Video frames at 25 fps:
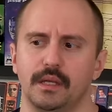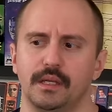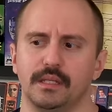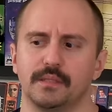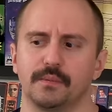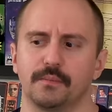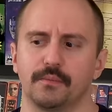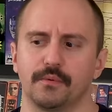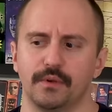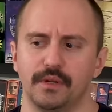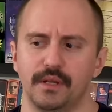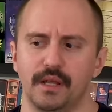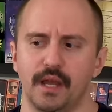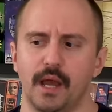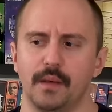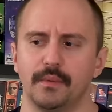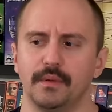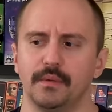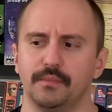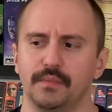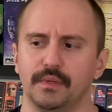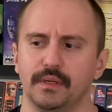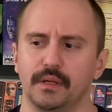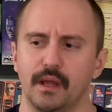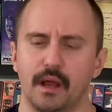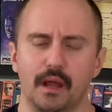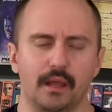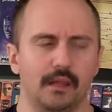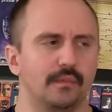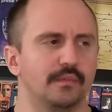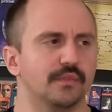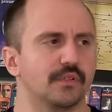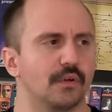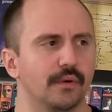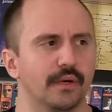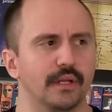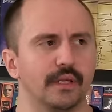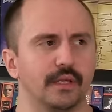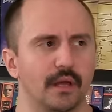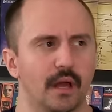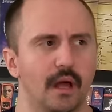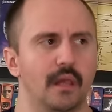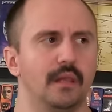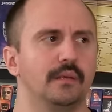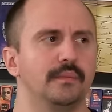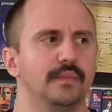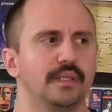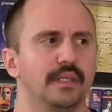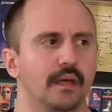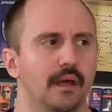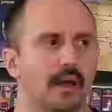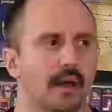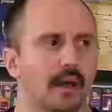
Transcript: It's pre-Hobbit, but Gollum's already Gollum in the